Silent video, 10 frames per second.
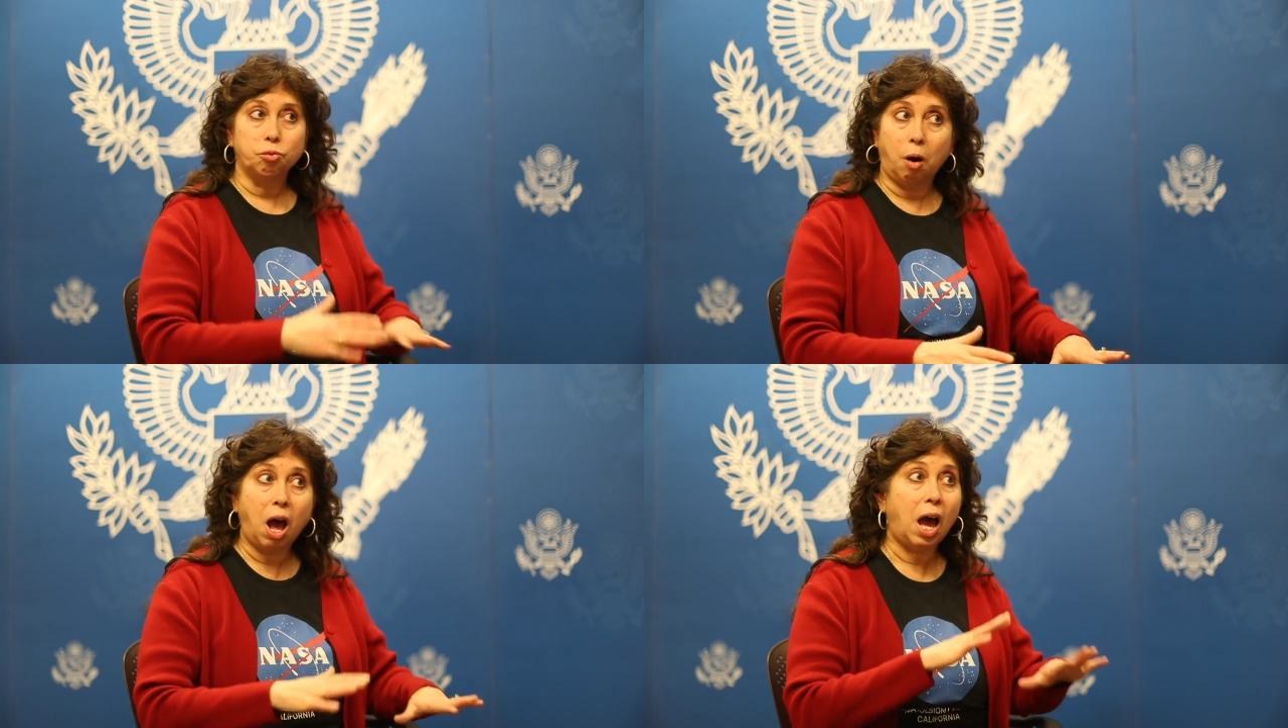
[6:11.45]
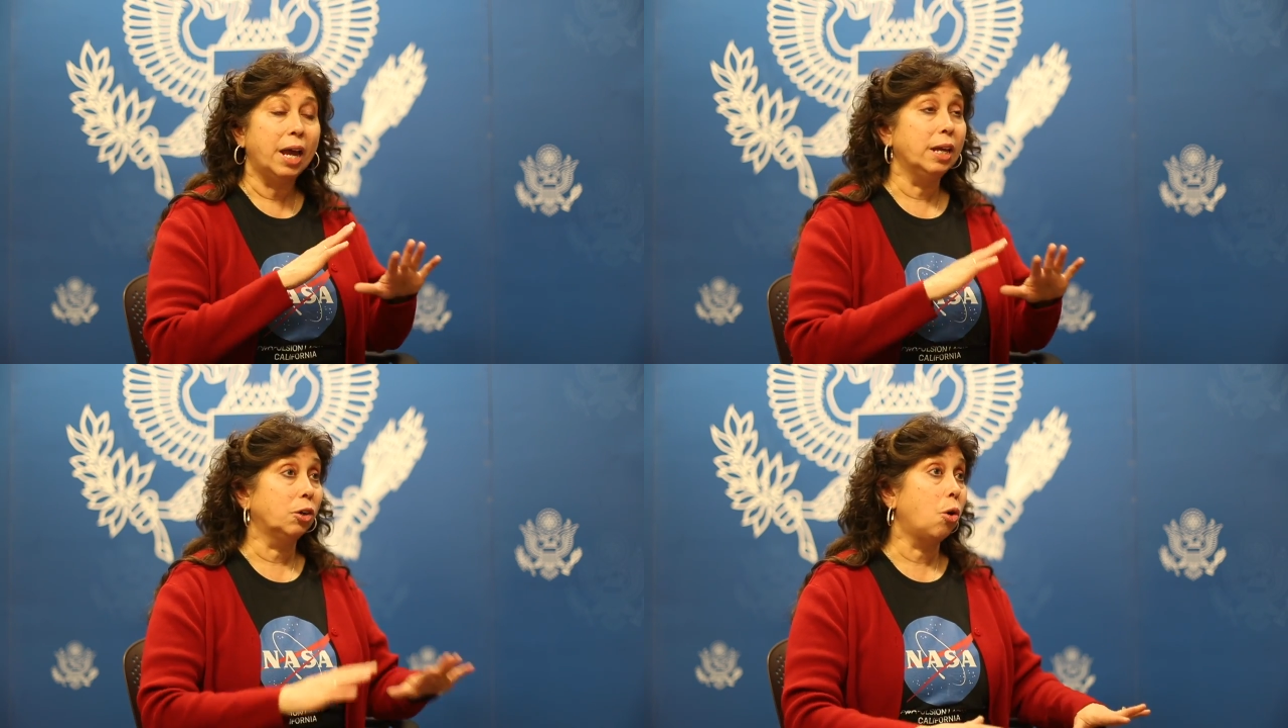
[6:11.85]

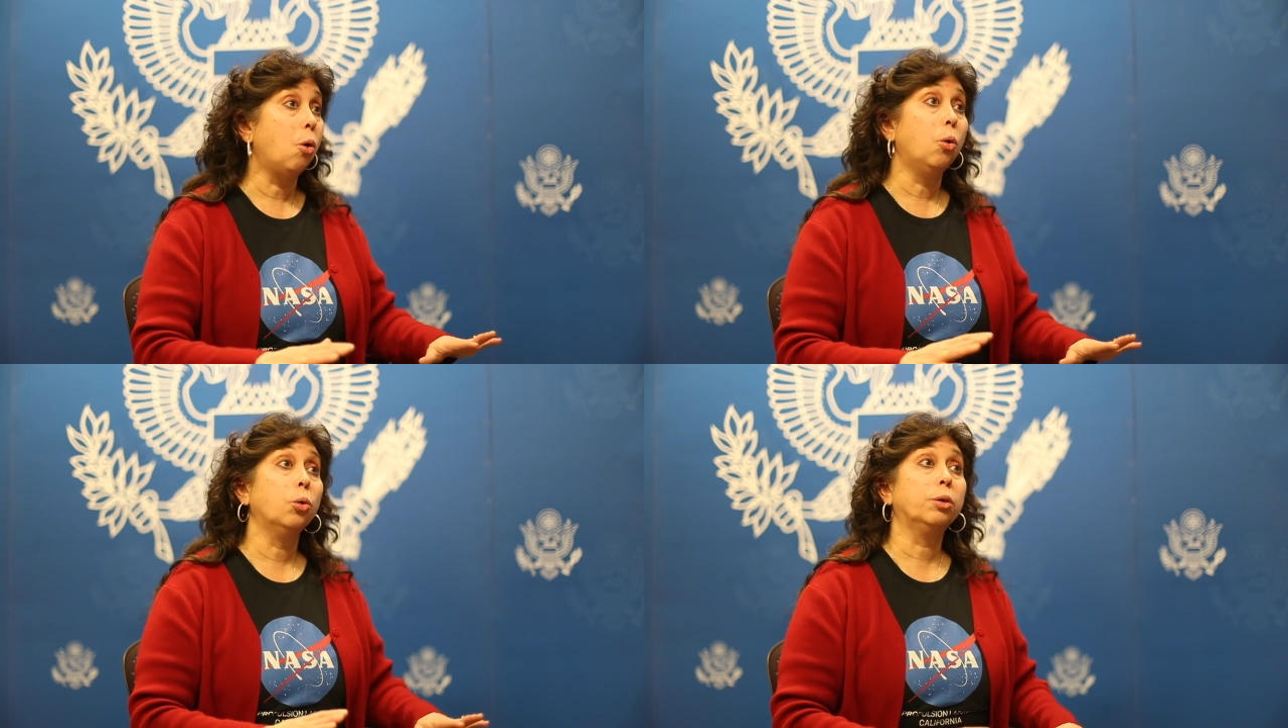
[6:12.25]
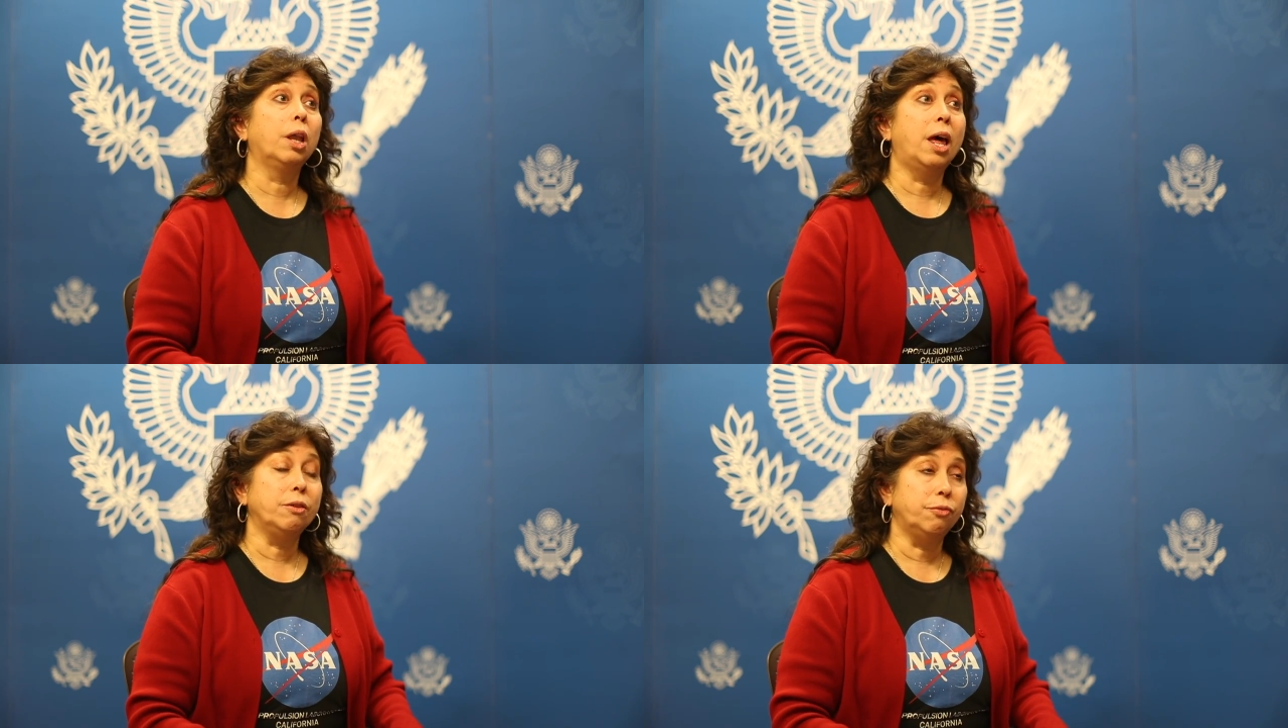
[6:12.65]
dry, cold,
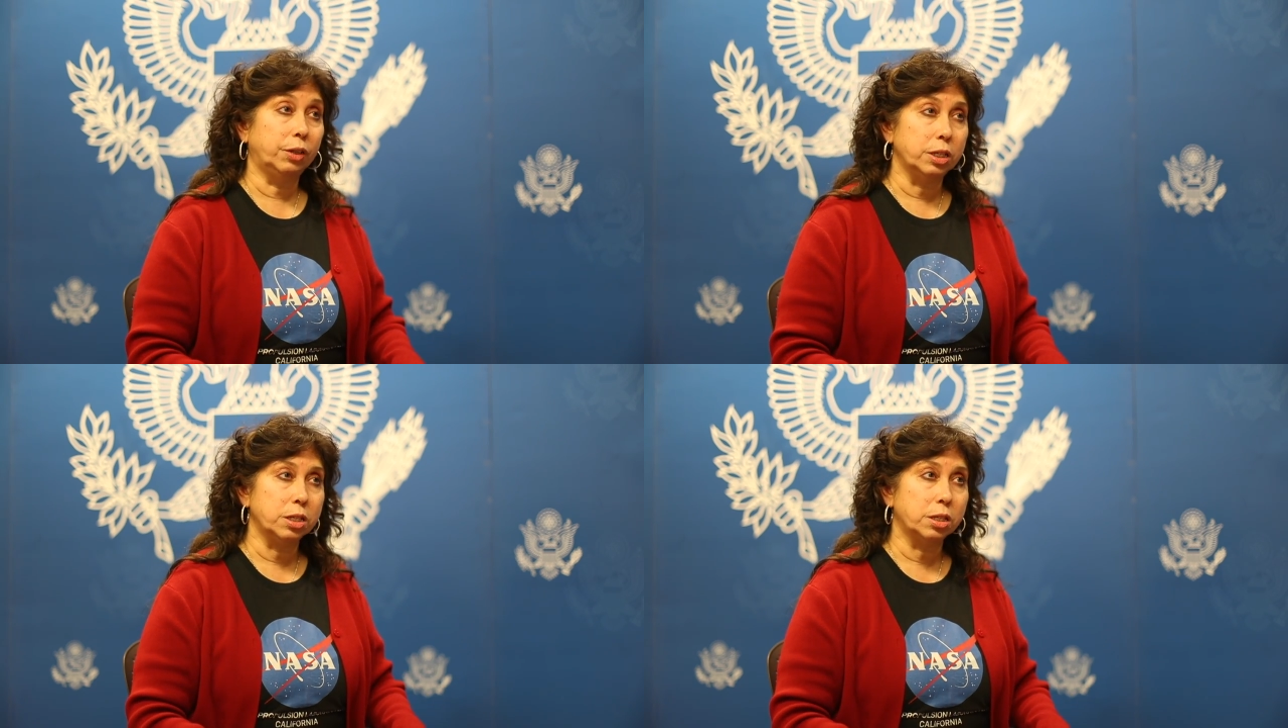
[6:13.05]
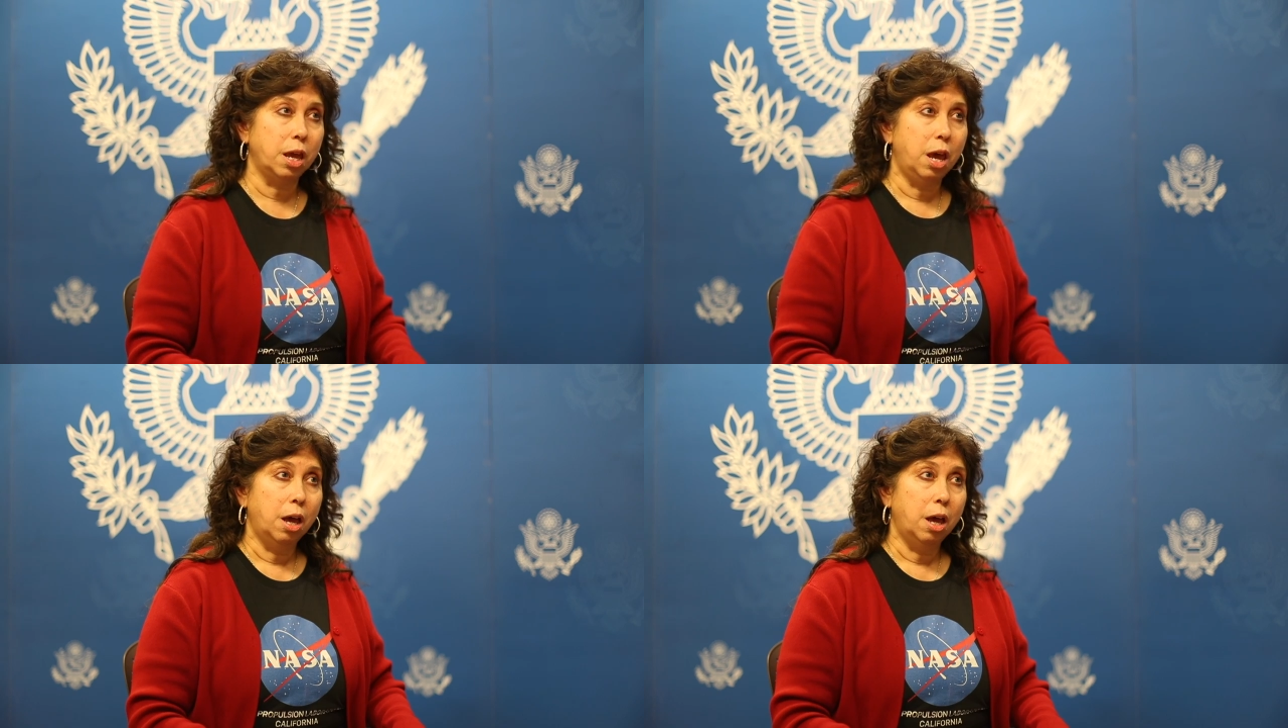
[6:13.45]
lifeless.